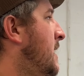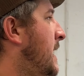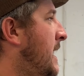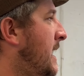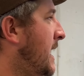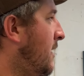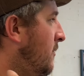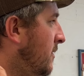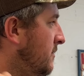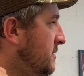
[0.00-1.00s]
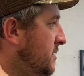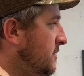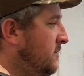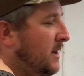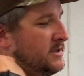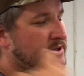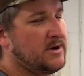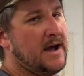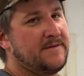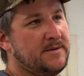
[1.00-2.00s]
I
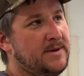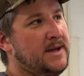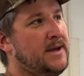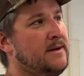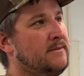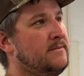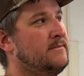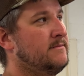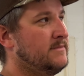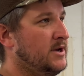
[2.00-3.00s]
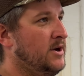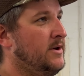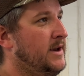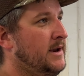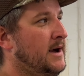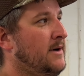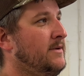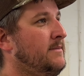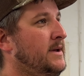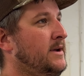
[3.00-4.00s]
strive to be good. I
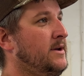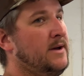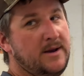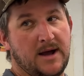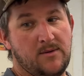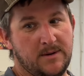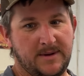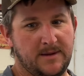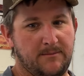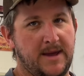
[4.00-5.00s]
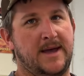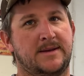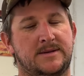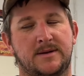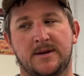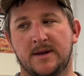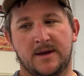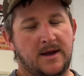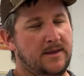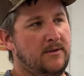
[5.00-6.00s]
want to be good. I want to be the best.
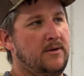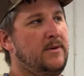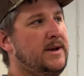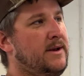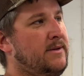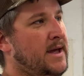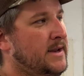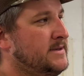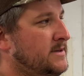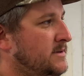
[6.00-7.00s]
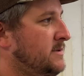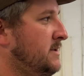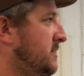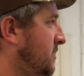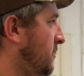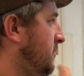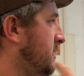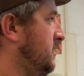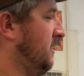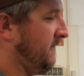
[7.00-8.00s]
And the only way to do that is to
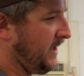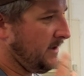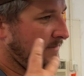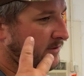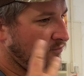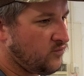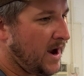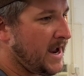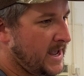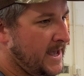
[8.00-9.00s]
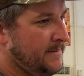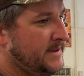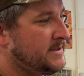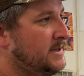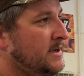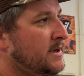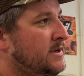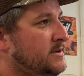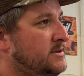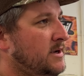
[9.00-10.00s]
develop the right habits.
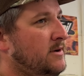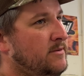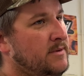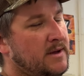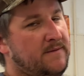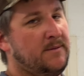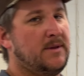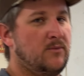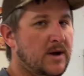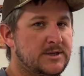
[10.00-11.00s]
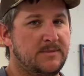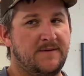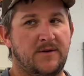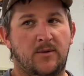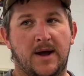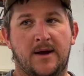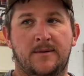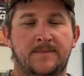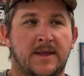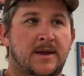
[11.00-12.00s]
So if you've been watching me for a
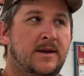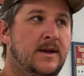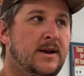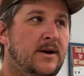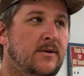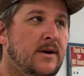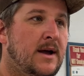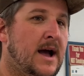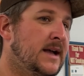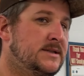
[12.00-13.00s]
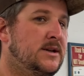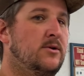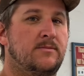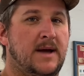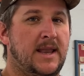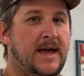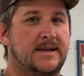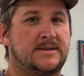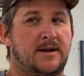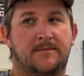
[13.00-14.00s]
while, you know, I sold my
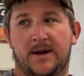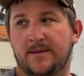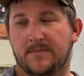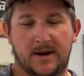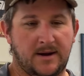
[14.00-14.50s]
last thumb button